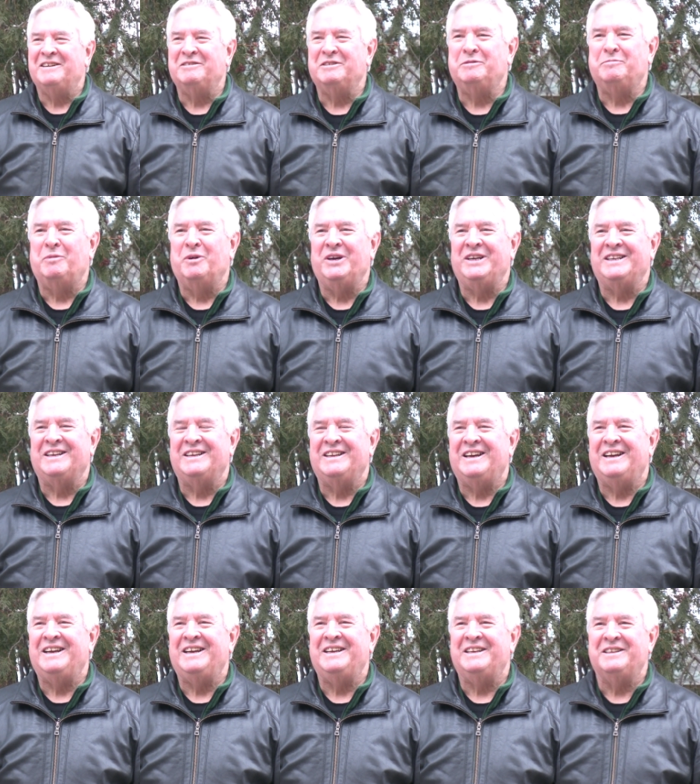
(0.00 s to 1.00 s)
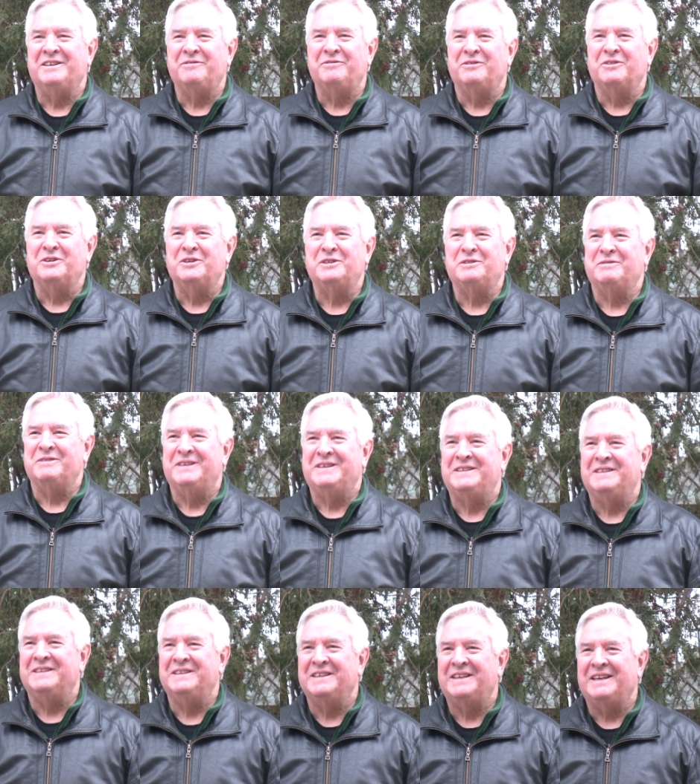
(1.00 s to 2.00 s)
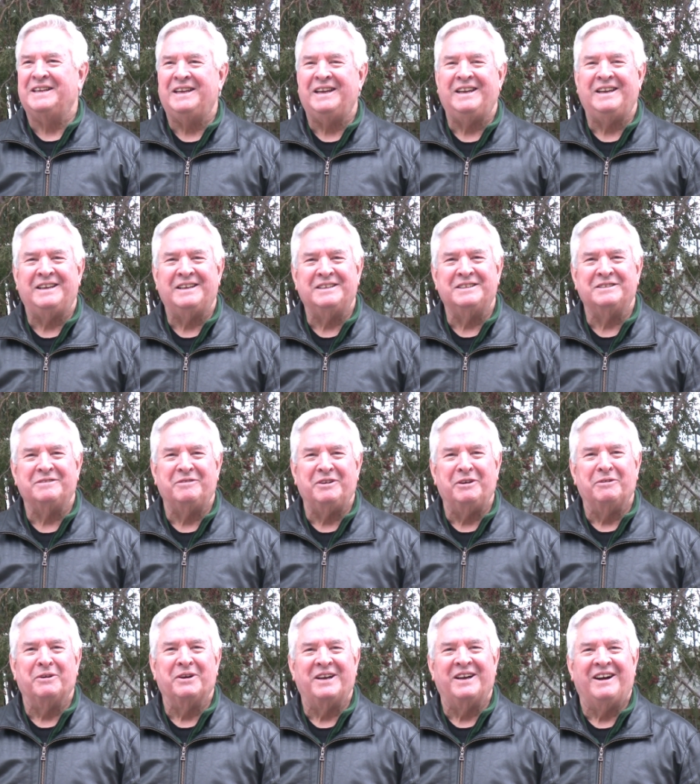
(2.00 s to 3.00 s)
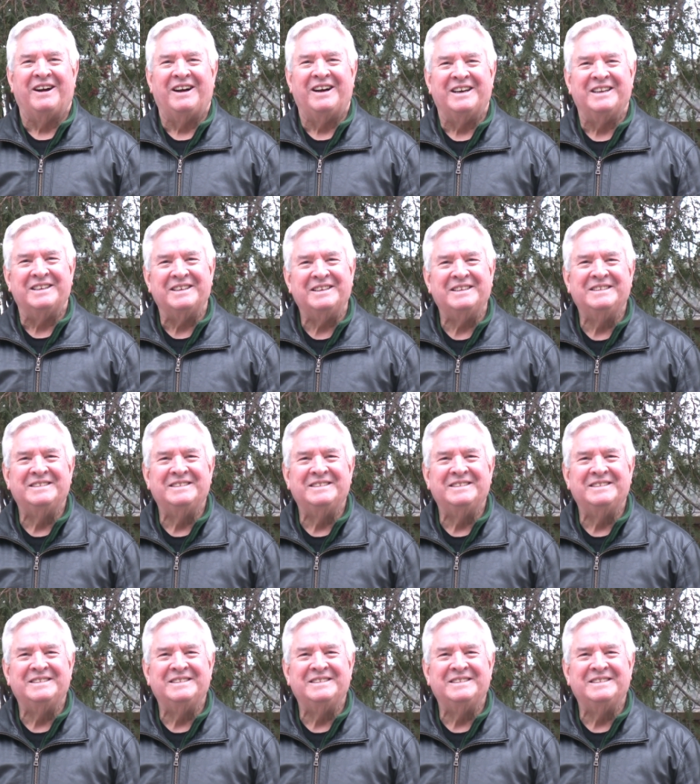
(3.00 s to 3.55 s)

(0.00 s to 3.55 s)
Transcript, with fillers: that was Boynton and I in the first round of the Canadians. We were gone.